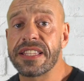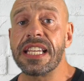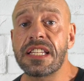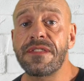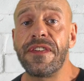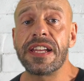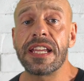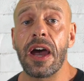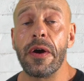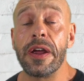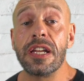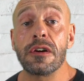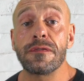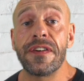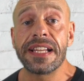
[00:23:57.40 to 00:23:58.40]
this video and
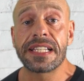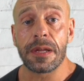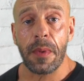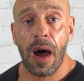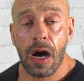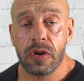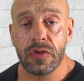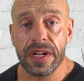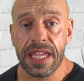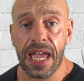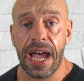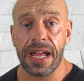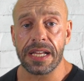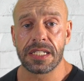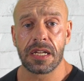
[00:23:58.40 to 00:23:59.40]
you'll feed some hungry
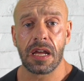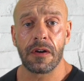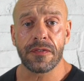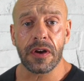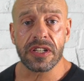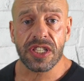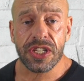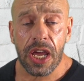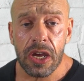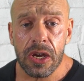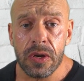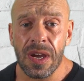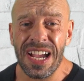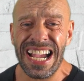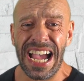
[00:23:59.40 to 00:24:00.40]
cats. I've got
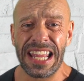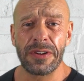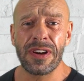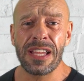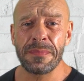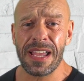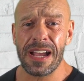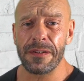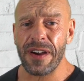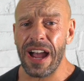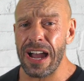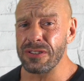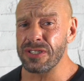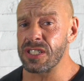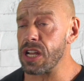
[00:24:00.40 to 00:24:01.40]
2 and they're eating me out of
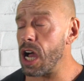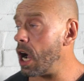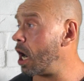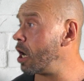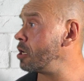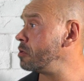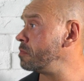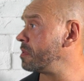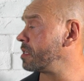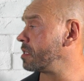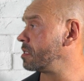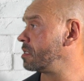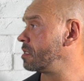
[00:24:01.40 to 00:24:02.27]
house and home.